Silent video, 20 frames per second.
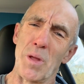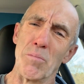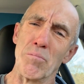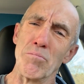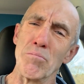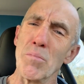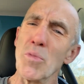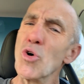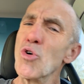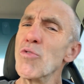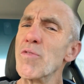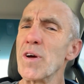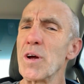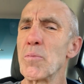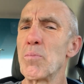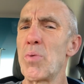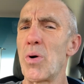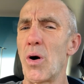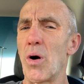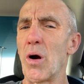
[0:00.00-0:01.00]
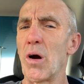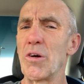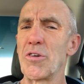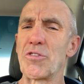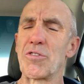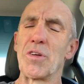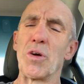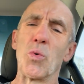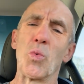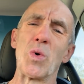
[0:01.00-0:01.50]
moving
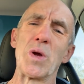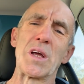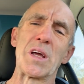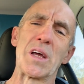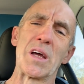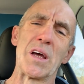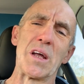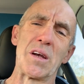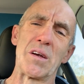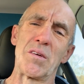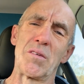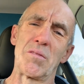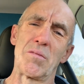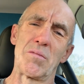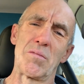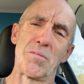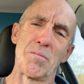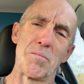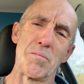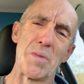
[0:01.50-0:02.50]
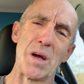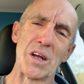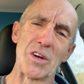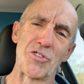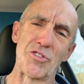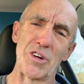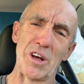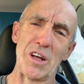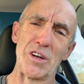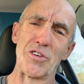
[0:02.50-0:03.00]
parts that we can make
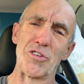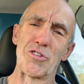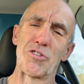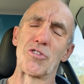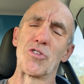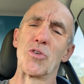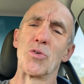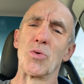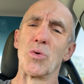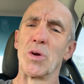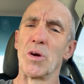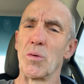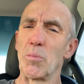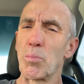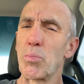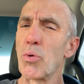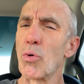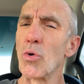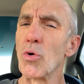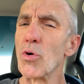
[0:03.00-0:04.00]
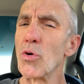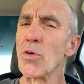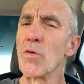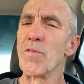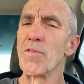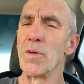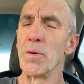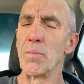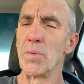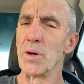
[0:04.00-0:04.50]
changes to and
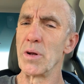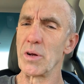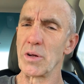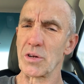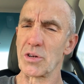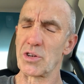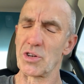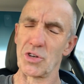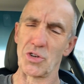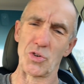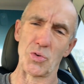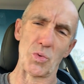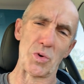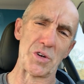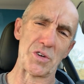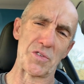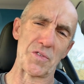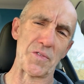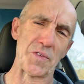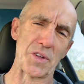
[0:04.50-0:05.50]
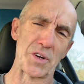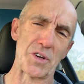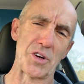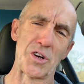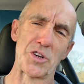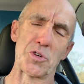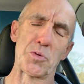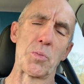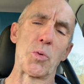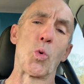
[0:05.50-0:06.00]
improve the billing situation for the
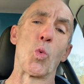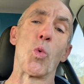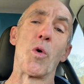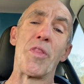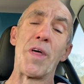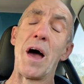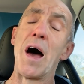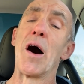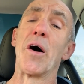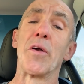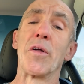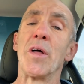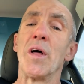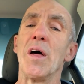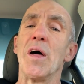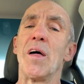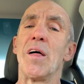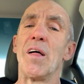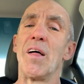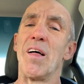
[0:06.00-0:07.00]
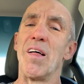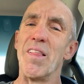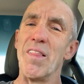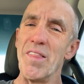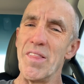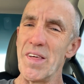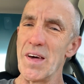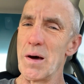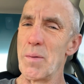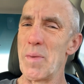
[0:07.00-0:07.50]
customer without
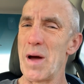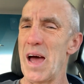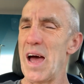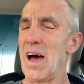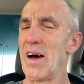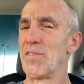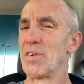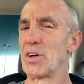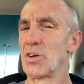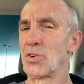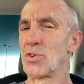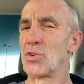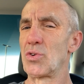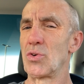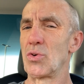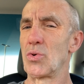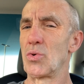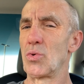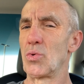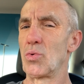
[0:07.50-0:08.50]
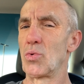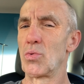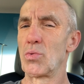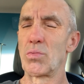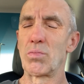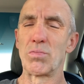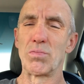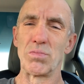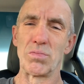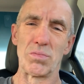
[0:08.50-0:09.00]
them having to
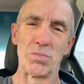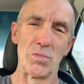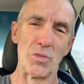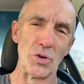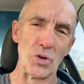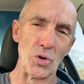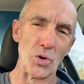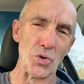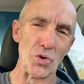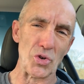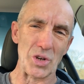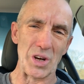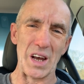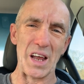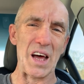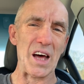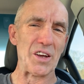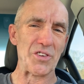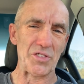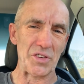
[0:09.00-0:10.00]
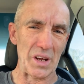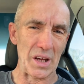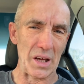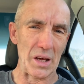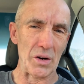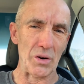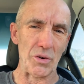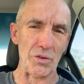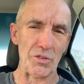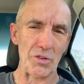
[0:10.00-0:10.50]
use less
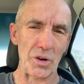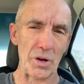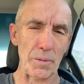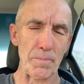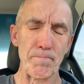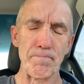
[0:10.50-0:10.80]
energy.